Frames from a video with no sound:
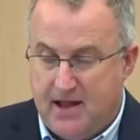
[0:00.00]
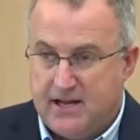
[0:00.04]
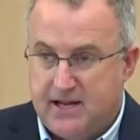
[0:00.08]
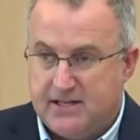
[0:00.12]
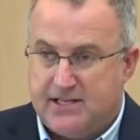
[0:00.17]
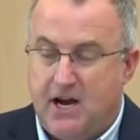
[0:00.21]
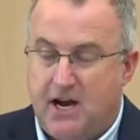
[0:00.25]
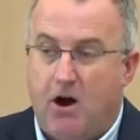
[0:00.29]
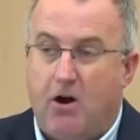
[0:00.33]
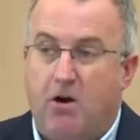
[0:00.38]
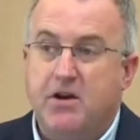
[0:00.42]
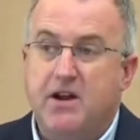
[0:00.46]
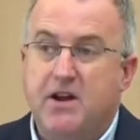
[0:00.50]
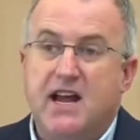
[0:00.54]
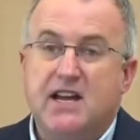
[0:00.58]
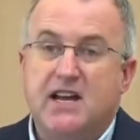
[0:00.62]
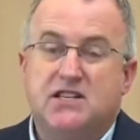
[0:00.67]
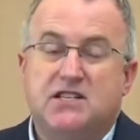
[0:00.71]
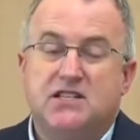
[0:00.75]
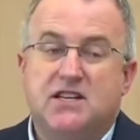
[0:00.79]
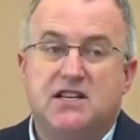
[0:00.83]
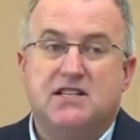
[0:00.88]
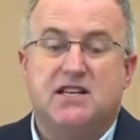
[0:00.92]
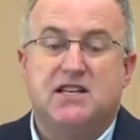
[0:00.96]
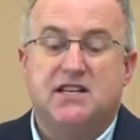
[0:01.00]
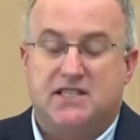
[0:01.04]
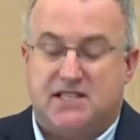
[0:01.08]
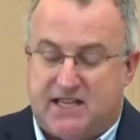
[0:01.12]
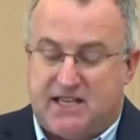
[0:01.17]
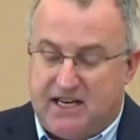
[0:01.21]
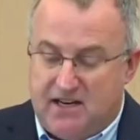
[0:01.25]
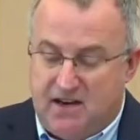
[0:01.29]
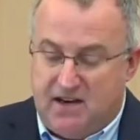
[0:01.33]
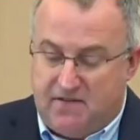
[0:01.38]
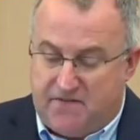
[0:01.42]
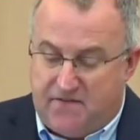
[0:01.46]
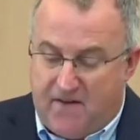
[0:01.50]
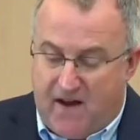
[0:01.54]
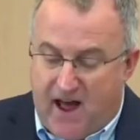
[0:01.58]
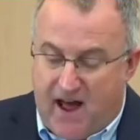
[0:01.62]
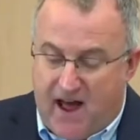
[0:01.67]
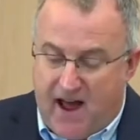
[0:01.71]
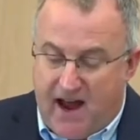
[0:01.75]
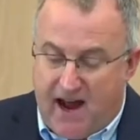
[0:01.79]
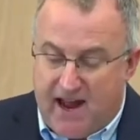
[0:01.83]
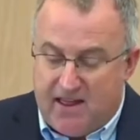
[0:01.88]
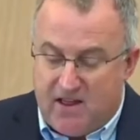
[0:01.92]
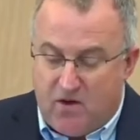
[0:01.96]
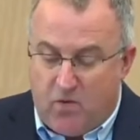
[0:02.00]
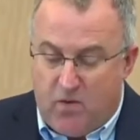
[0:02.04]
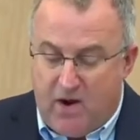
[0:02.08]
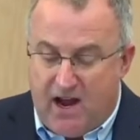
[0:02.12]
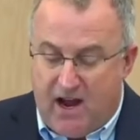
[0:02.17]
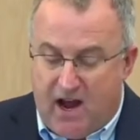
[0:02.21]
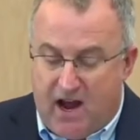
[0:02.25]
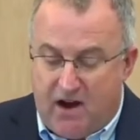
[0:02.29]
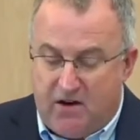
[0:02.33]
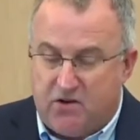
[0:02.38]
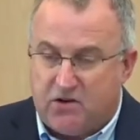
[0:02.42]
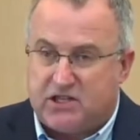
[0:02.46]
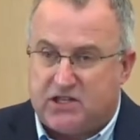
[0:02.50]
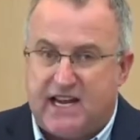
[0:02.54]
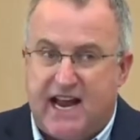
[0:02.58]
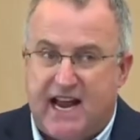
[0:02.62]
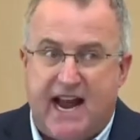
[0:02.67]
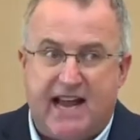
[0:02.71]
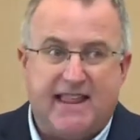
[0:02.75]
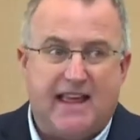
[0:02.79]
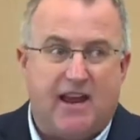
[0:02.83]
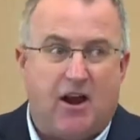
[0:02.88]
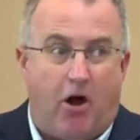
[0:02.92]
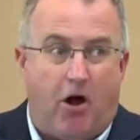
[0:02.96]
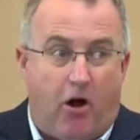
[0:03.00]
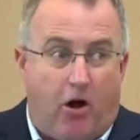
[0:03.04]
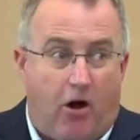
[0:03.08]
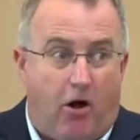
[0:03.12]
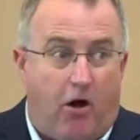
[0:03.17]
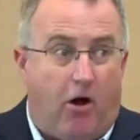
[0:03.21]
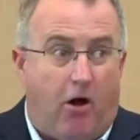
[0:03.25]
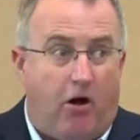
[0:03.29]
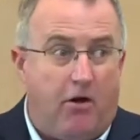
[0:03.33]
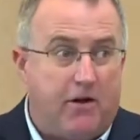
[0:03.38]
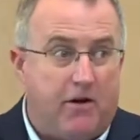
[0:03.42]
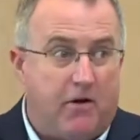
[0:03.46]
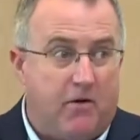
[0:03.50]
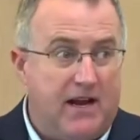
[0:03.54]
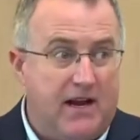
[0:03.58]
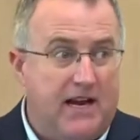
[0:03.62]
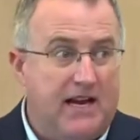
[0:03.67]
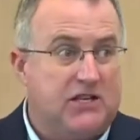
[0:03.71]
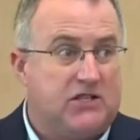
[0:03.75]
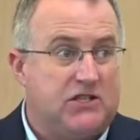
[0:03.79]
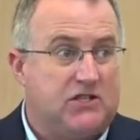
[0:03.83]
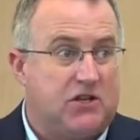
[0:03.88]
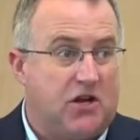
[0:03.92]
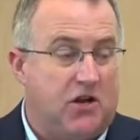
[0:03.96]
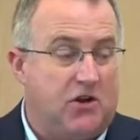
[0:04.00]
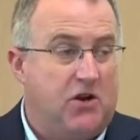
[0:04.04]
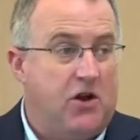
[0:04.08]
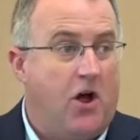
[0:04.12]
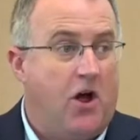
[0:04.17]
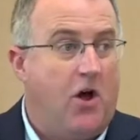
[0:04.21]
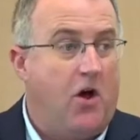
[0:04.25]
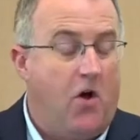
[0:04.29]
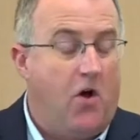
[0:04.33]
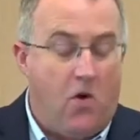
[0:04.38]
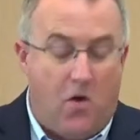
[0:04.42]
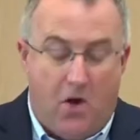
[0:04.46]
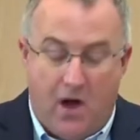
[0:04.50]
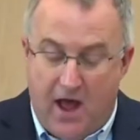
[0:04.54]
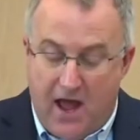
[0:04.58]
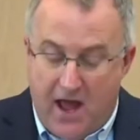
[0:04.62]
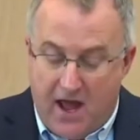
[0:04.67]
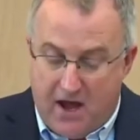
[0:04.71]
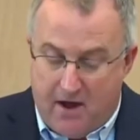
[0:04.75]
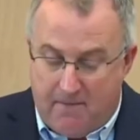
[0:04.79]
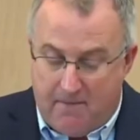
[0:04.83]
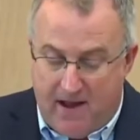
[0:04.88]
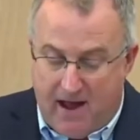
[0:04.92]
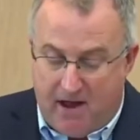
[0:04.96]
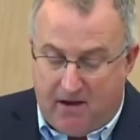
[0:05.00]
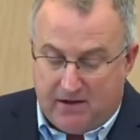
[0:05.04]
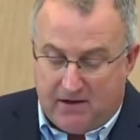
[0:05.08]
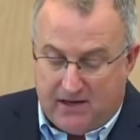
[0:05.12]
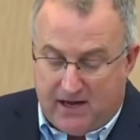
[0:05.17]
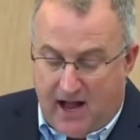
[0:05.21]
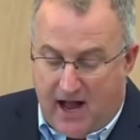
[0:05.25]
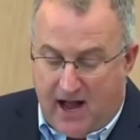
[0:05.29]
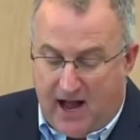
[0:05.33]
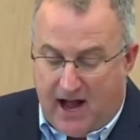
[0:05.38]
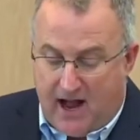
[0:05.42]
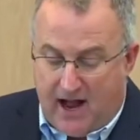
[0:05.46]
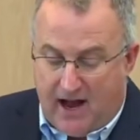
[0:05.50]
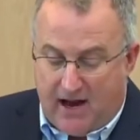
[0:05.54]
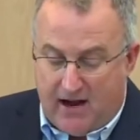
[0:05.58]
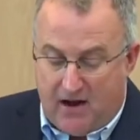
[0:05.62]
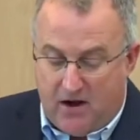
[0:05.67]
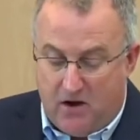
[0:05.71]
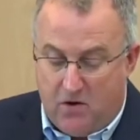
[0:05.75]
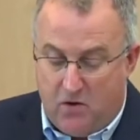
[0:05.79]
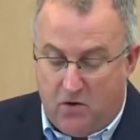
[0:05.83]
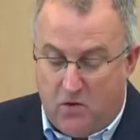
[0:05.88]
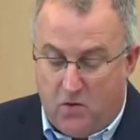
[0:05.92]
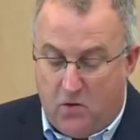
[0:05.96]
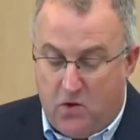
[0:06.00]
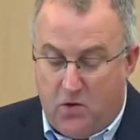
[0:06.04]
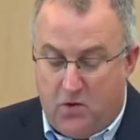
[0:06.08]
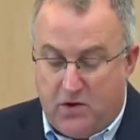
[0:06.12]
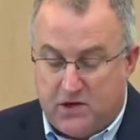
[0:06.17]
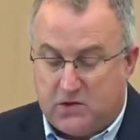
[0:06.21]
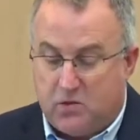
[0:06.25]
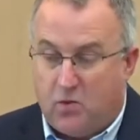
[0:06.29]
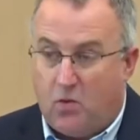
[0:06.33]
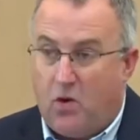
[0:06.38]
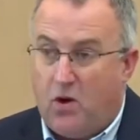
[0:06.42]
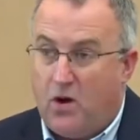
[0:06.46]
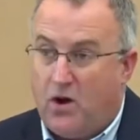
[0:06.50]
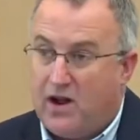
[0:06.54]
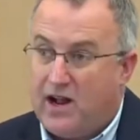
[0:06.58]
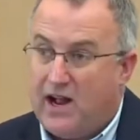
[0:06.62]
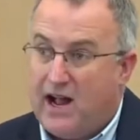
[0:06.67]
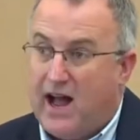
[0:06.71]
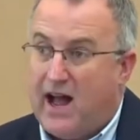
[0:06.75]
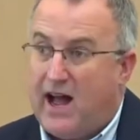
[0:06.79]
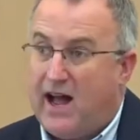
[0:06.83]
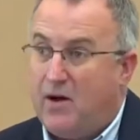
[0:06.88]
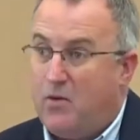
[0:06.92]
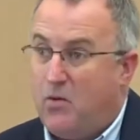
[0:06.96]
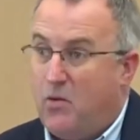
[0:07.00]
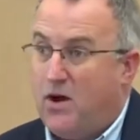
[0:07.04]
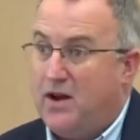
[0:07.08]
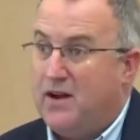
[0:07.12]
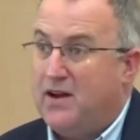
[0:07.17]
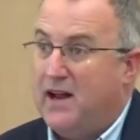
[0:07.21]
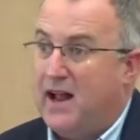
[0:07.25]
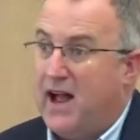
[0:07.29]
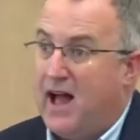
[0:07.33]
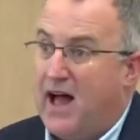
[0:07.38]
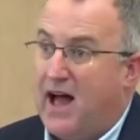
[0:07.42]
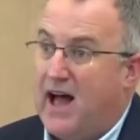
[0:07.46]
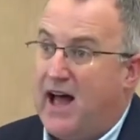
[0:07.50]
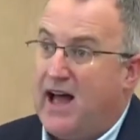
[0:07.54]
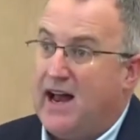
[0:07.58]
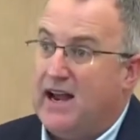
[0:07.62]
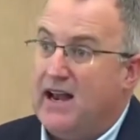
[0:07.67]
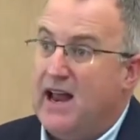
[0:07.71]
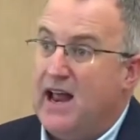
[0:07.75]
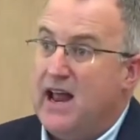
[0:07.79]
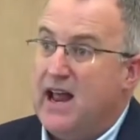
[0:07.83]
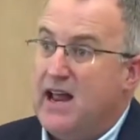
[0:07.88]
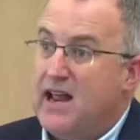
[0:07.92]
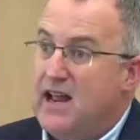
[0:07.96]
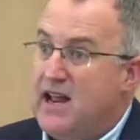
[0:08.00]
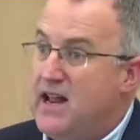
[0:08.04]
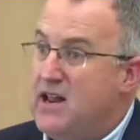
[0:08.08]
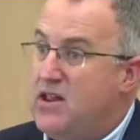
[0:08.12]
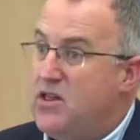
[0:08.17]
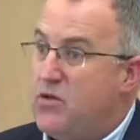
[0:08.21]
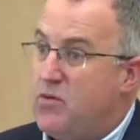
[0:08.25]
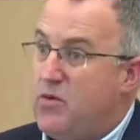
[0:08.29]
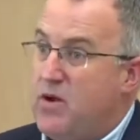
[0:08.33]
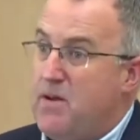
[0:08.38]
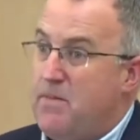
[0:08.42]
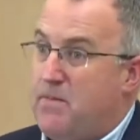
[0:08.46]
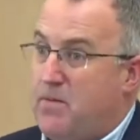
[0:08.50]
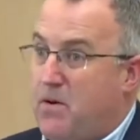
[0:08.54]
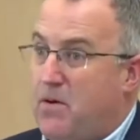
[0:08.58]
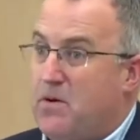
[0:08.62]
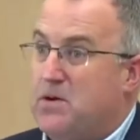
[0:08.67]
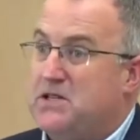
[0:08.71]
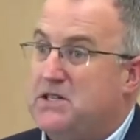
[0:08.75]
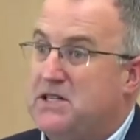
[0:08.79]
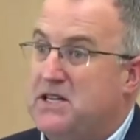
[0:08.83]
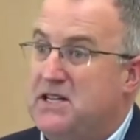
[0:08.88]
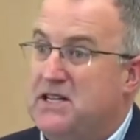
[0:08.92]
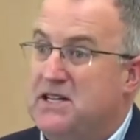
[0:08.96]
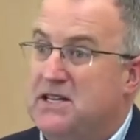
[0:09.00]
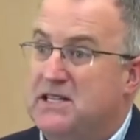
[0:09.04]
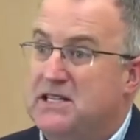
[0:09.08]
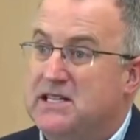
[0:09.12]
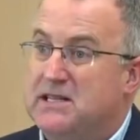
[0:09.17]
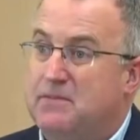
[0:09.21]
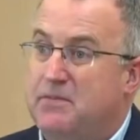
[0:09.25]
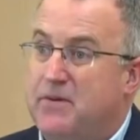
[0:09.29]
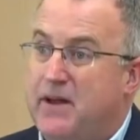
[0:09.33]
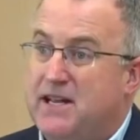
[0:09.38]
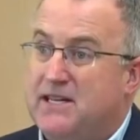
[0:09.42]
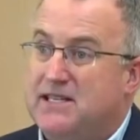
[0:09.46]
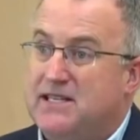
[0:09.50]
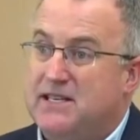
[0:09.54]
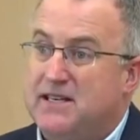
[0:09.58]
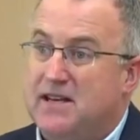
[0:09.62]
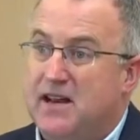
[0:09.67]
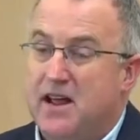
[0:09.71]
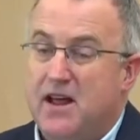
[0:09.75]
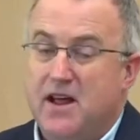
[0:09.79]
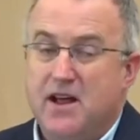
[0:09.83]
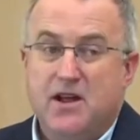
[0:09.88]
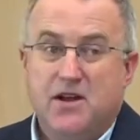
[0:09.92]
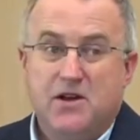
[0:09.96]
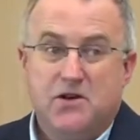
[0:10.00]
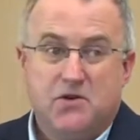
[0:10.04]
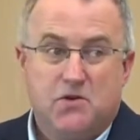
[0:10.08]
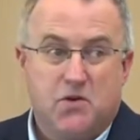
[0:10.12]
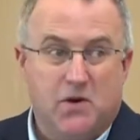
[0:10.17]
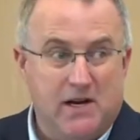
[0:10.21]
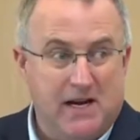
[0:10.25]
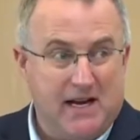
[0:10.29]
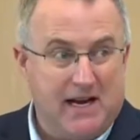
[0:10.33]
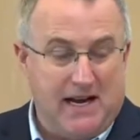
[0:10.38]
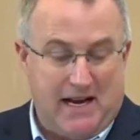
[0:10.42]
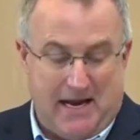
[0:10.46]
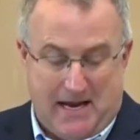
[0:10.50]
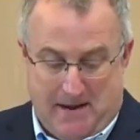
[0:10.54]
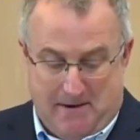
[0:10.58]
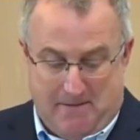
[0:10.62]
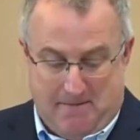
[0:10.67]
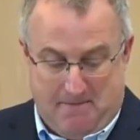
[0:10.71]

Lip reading: See, our yes doesn't signify that we understand that all there is to know about God, who is one God in three persons, Blessed Trinity.